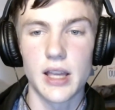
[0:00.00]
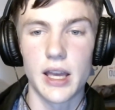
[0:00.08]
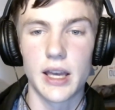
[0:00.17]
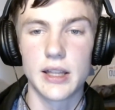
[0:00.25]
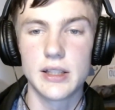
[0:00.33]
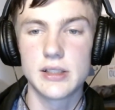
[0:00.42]

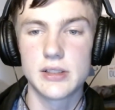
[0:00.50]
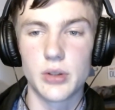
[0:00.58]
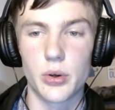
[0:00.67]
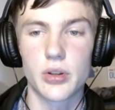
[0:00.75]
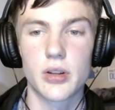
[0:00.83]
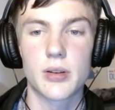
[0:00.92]
This is
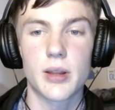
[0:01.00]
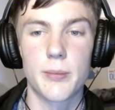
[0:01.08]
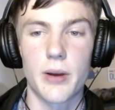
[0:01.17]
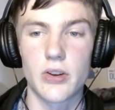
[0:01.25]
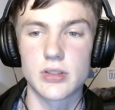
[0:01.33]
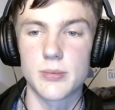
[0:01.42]
not a good
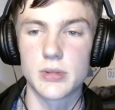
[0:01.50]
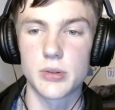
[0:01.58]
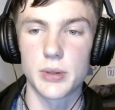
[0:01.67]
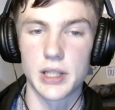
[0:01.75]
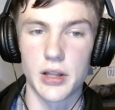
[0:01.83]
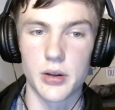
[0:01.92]
comparison
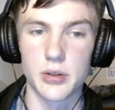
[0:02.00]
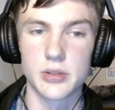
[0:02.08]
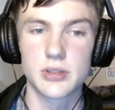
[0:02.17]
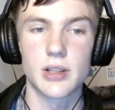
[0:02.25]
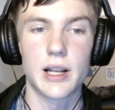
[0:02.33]
between the hosts.